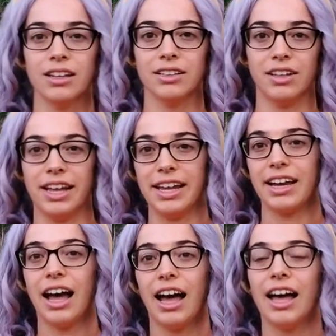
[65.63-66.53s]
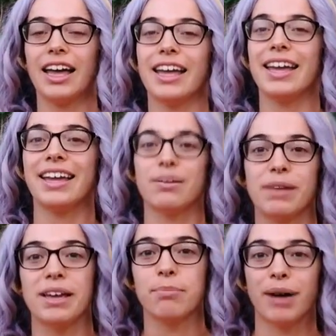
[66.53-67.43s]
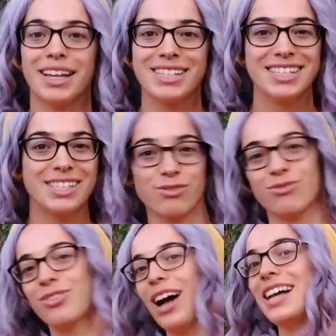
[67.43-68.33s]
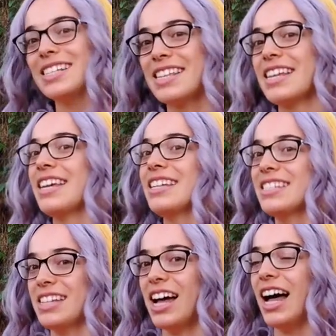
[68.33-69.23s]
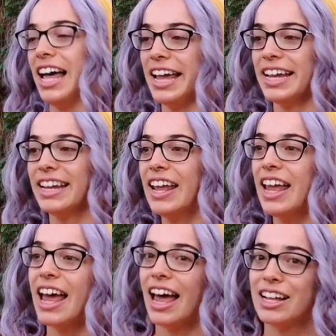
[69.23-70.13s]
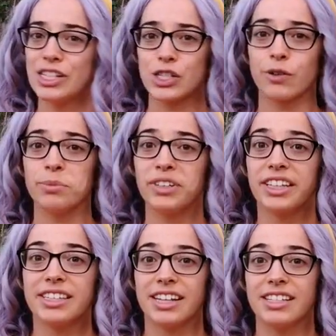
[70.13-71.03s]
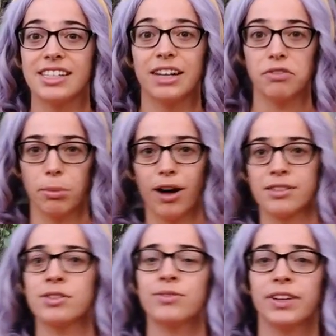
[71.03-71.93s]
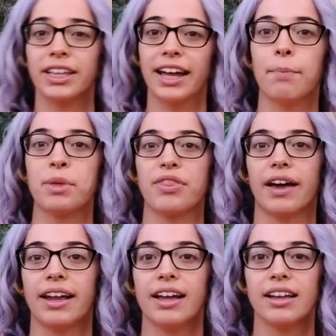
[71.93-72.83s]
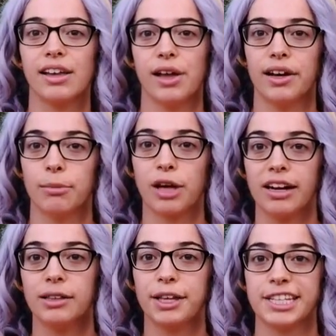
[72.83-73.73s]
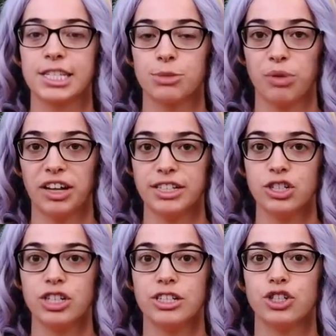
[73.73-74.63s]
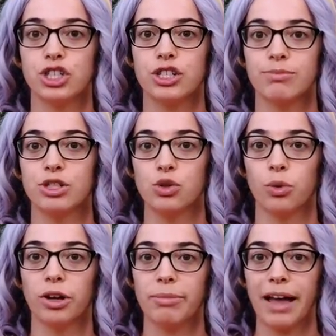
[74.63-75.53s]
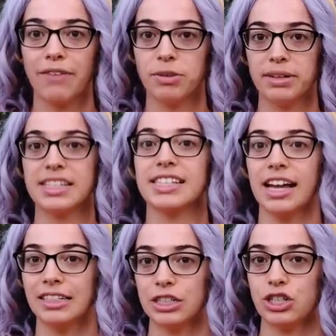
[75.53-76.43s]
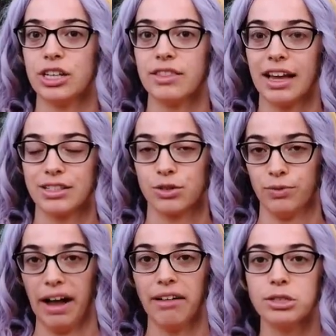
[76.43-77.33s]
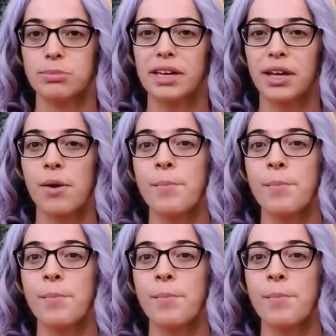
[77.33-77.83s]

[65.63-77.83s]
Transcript: Like, I am a Pisces rising sign, and so I'm really sensitive. I'm also really empathetic, and I'm kind of like a sponge and just absorb everybody's energy that's around me.